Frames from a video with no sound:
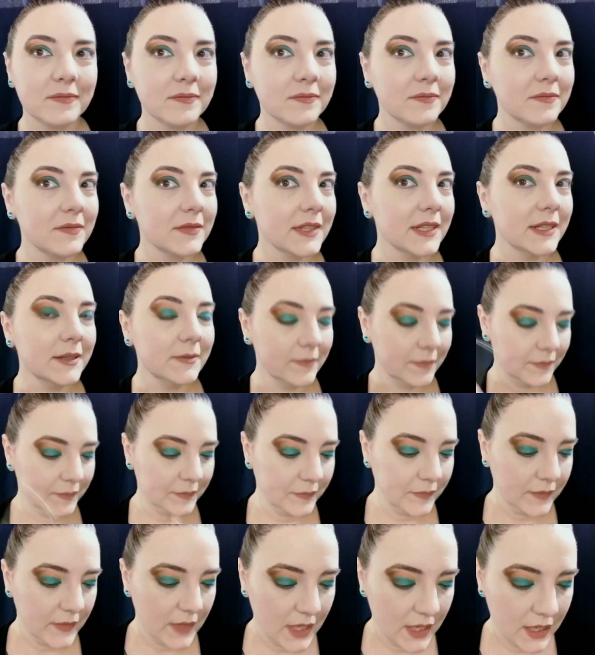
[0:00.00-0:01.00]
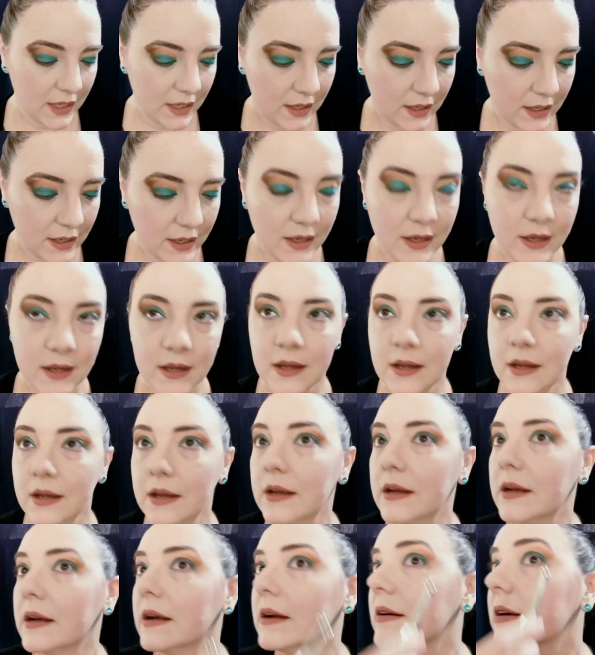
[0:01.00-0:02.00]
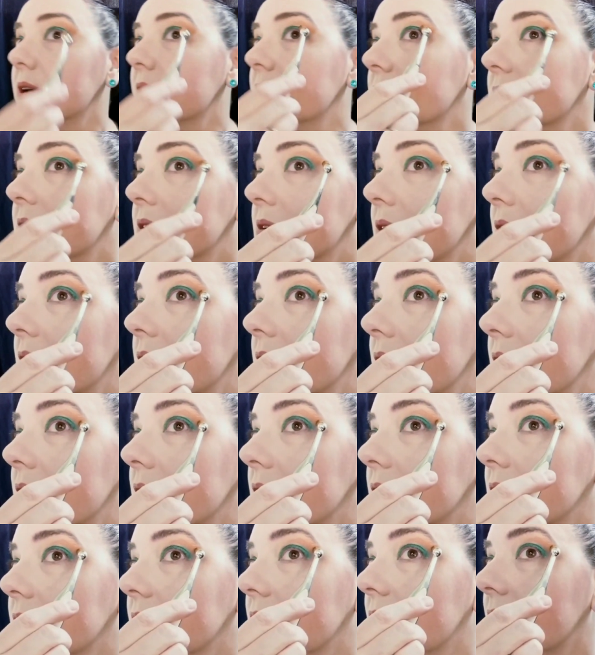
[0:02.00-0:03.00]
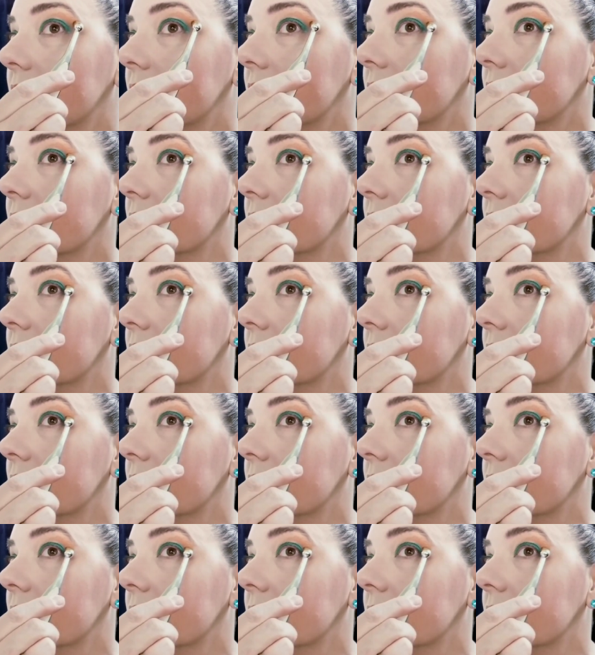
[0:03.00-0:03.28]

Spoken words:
Okay. All right, let's try the other side.